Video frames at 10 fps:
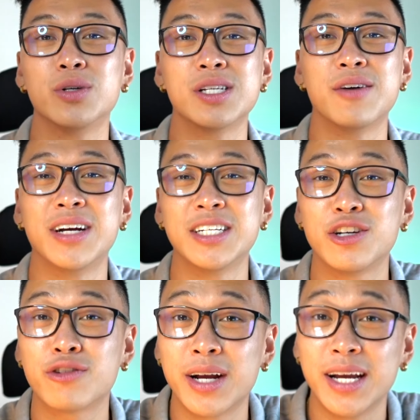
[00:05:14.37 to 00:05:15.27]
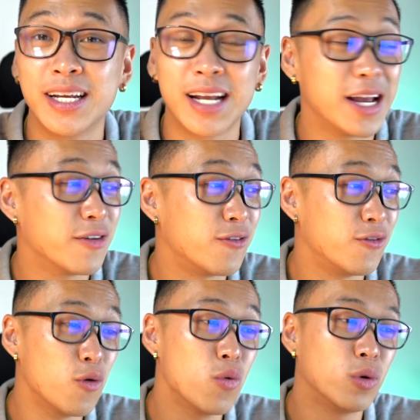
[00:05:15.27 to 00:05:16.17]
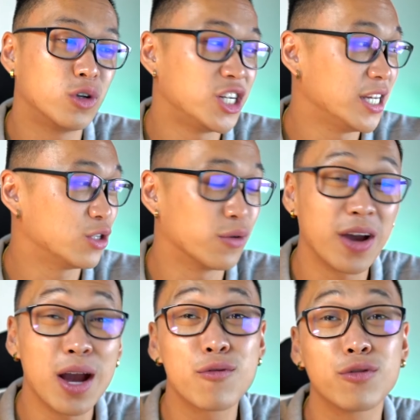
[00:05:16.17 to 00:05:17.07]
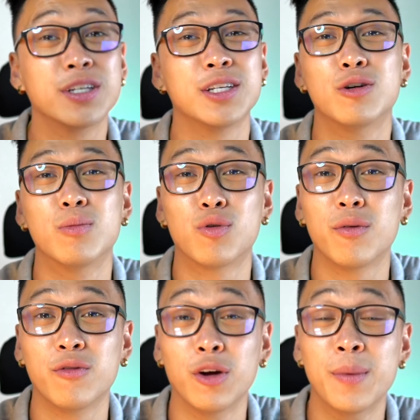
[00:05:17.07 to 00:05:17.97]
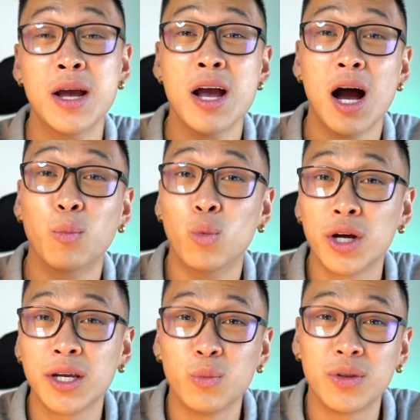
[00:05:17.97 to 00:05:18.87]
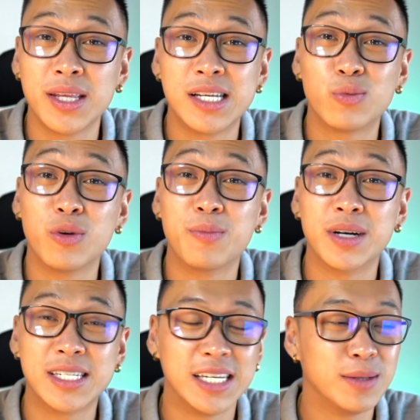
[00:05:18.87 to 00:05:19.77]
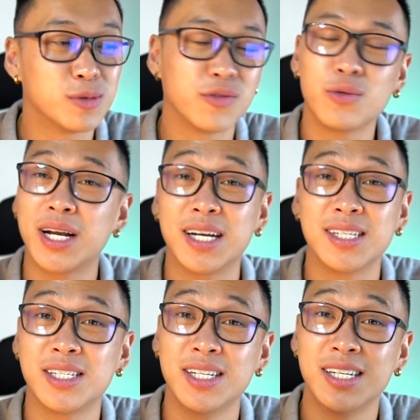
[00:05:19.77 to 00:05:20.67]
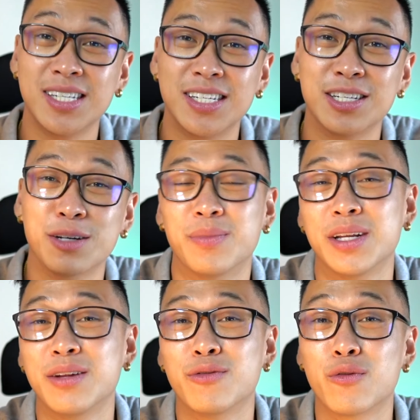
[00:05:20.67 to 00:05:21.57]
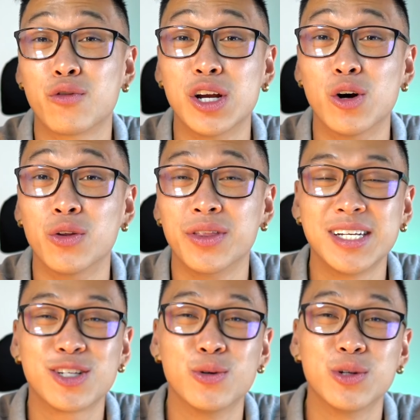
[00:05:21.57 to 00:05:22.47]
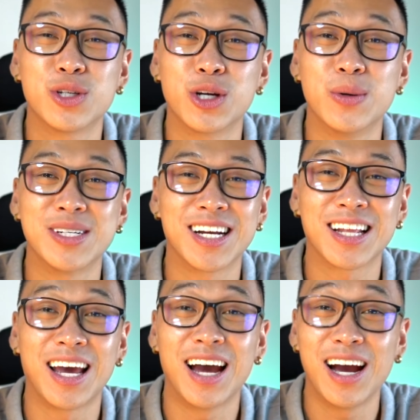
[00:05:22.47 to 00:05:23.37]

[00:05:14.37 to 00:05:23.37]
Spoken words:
was I've actually created a full sheet of every single prop firm. I'm working with this with my team, so if you want access to this is completely for free on Discord, so go and check that